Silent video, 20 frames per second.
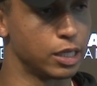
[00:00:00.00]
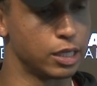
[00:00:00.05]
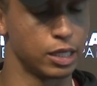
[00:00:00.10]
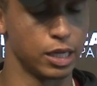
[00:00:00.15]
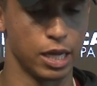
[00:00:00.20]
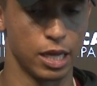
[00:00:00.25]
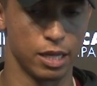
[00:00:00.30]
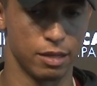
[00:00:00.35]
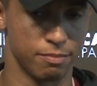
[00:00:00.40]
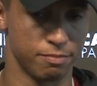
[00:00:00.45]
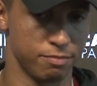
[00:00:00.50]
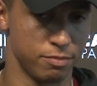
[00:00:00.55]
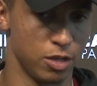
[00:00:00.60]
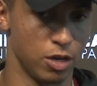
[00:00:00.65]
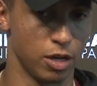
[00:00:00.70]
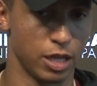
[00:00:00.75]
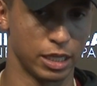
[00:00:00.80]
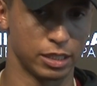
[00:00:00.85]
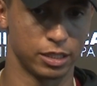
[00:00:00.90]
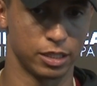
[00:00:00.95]
and and you
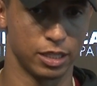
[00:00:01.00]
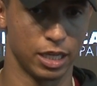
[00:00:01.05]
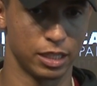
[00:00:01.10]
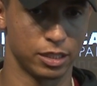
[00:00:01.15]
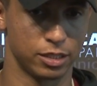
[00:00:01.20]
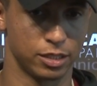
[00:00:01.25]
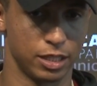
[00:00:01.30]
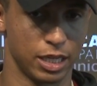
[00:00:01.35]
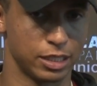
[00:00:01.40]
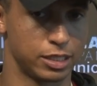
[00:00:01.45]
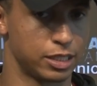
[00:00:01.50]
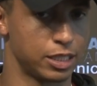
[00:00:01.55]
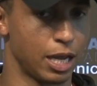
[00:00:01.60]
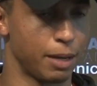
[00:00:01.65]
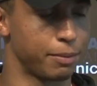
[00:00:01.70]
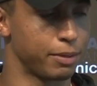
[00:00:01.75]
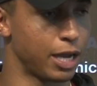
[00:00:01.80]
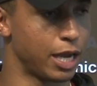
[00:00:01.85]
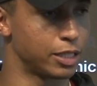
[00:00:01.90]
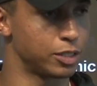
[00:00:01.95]
know that's that's that's the
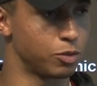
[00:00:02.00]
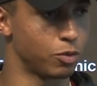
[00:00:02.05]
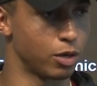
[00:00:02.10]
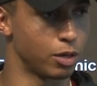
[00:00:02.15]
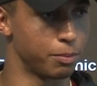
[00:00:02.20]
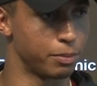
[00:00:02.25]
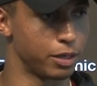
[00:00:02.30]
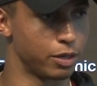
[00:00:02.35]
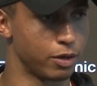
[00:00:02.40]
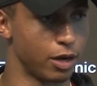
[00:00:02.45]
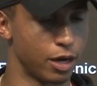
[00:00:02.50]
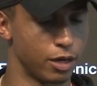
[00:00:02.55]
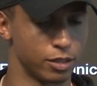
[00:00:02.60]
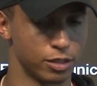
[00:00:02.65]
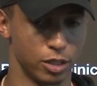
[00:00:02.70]
type of guys you want to be around.